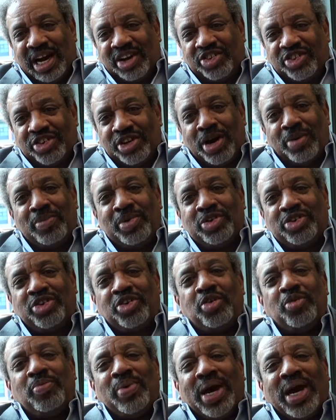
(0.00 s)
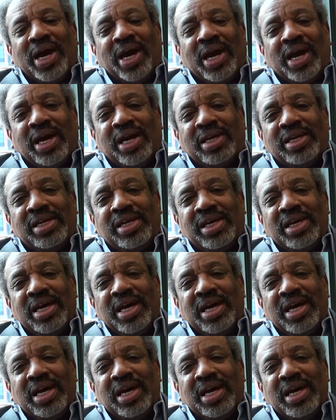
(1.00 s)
I grew up in a little small